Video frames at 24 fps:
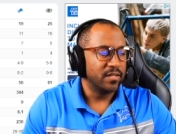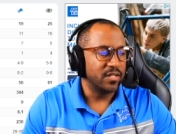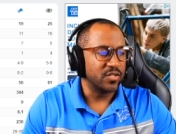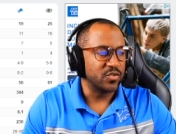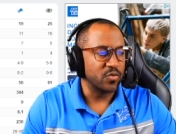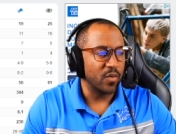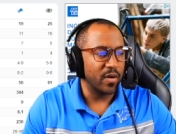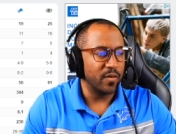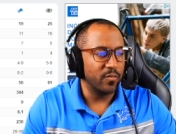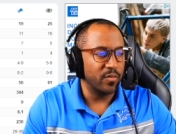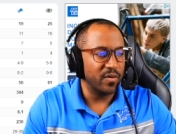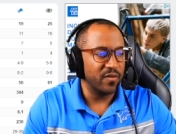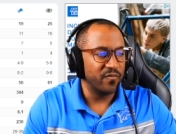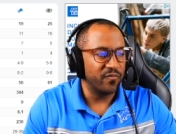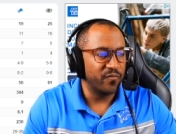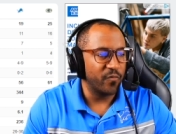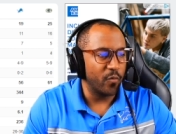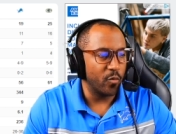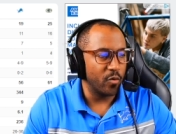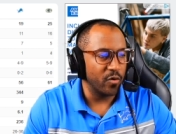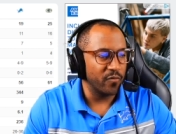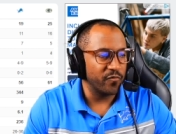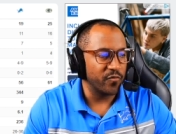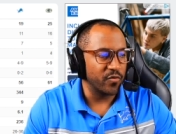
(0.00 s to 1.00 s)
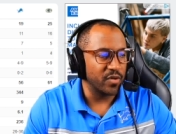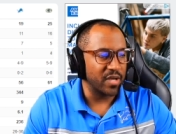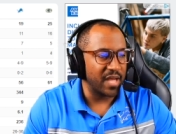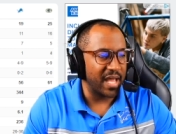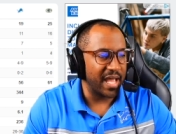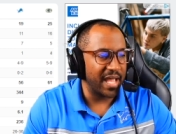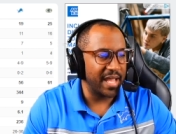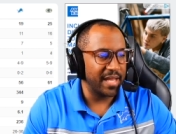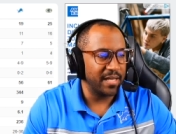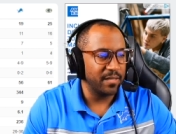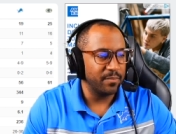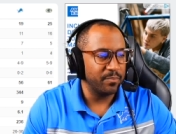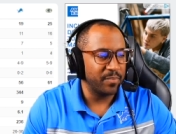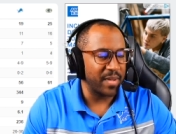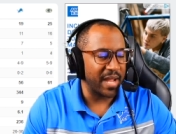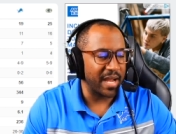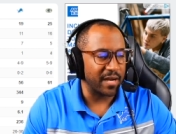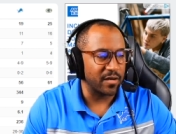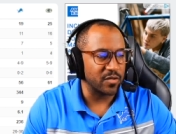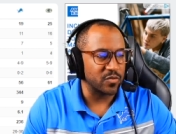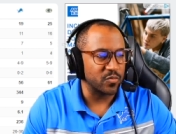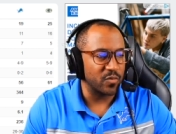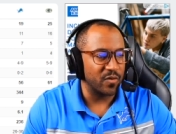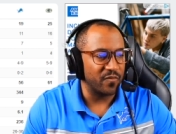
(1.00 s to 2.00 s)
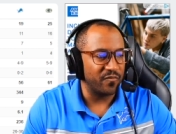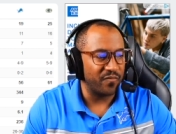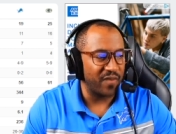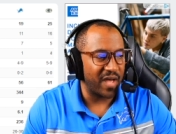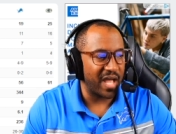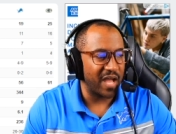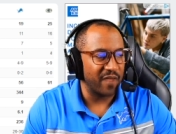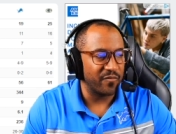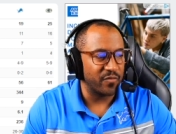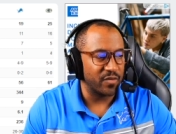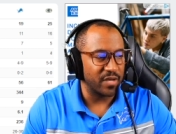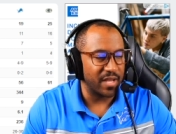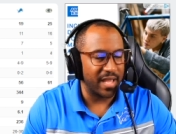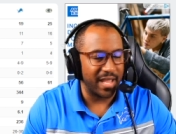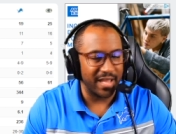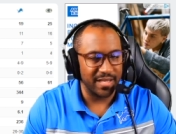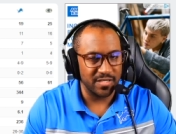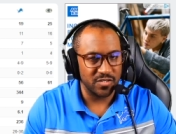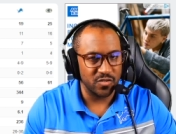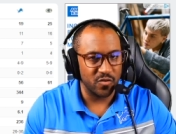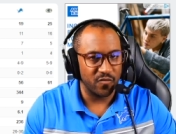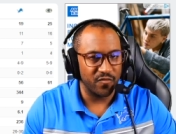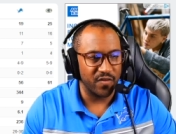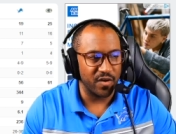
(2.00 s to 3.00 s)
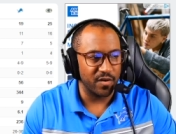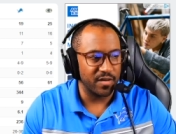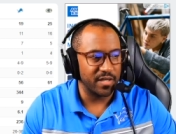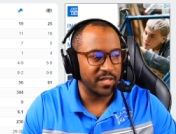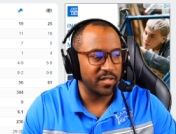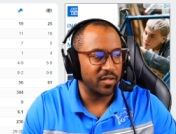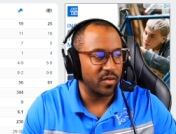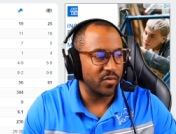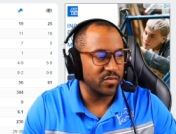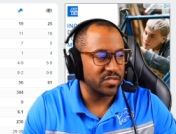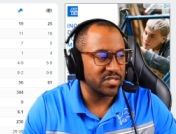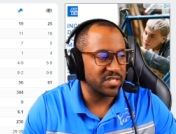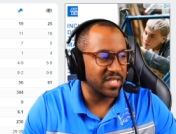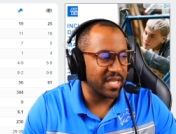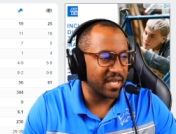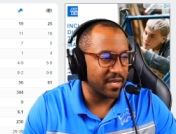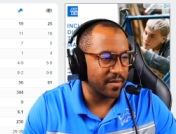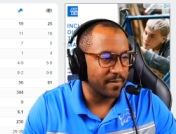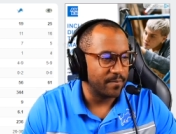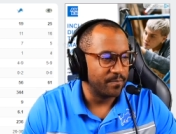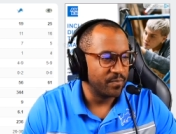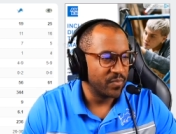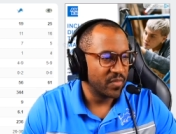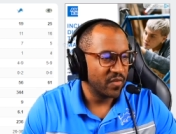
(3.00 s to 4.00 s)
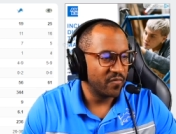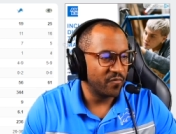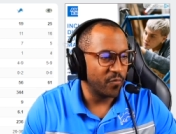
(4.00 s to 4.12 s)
Detroit went four for nine. Packers went five for nine, so very close there.